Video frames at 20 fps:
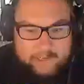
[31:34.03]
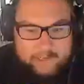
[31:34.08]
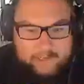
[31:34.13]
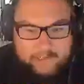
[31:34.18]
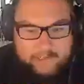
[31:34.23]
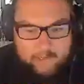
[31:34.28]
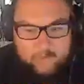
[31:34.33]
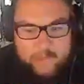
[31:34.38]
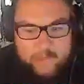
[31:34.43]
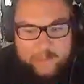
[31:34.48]

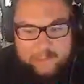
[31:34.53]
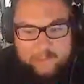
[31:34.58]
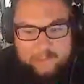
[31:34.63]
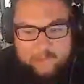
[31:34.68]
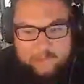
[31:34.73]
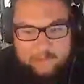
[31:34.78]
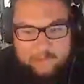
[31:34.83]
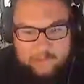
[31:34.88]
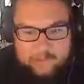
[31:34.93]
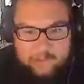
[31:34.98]
to win. So
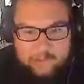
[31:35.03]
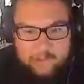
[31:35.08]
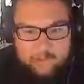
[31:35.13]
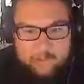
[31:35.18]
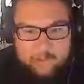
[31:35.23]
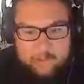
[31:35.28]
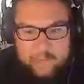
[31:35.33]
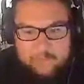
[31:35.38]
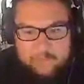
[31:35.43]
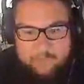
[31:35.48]
if there's another
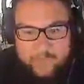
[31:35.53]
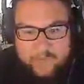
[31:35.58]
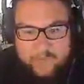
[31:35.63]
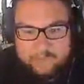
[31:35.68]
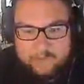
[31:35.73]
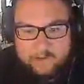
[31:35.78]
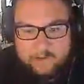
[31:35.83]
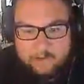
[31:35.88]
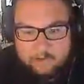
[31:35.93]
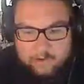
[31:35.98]
game that has
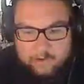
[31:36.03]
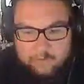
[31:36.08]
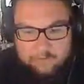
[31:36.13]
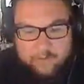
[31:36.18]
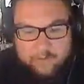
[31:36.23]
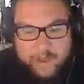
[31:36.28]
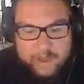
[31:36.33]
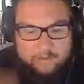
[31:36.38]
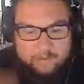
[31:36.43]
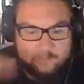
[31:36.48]

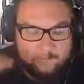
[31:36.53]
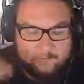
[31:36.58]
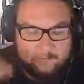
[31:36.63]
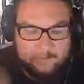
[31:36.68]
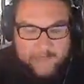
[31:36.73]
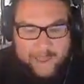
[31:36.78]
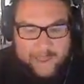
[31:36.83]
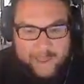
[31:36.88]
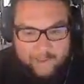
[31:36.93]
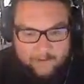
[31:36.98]
105
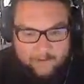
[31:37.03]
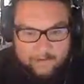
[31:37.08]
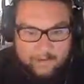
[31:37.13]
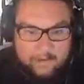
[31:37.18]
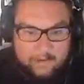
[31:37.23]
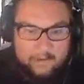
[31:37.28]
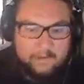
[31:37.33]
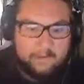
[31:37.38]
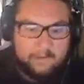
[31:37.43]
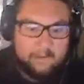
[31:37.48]
flat,
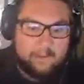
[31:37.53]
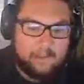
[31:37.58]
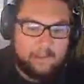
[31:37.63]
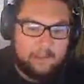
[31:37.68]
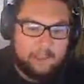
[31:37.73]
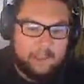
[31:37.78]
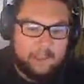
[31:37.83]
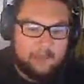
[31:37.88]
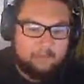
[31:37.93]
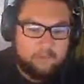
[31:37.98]
the
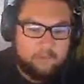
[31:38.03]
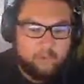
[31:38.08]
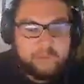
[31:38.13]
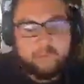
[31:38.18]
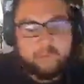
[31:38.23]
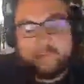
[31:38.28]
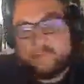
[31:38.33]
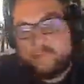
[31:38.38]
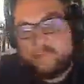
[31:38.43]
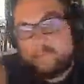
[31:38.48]
game with
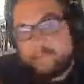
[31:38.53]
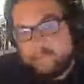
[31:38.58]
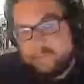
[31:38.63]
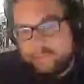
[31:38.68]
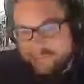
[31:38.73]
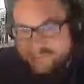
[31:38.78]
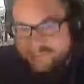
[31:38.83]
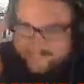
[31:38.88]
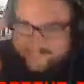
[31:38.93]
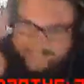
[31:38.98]
the
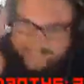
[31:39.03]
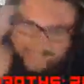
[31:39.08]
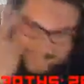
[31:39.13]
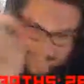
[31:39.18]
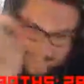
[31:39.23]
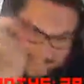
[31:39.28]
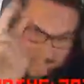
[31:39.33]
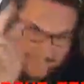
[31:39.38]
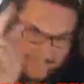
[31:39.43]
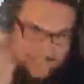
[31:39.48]

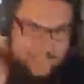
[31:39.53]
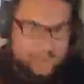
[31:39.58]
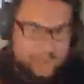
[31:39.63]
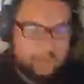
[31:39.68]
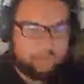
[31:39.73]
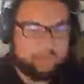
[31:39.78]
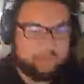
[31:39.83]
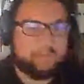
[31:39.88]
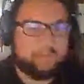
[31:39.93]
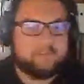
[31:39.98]

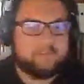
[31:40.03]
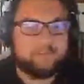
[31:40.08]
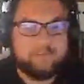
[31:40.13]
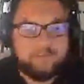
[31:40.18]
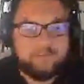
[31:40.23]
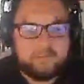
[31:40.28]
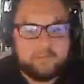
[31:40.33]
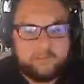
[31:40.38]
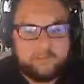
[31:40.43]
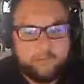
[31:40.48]
discount
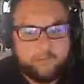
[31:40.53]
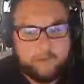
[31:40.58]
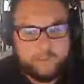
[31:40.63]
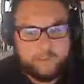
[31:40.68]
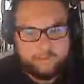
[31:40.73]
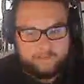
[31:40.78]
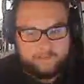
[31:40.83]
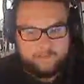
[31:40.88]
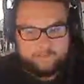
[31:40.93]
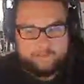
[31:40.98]
wins.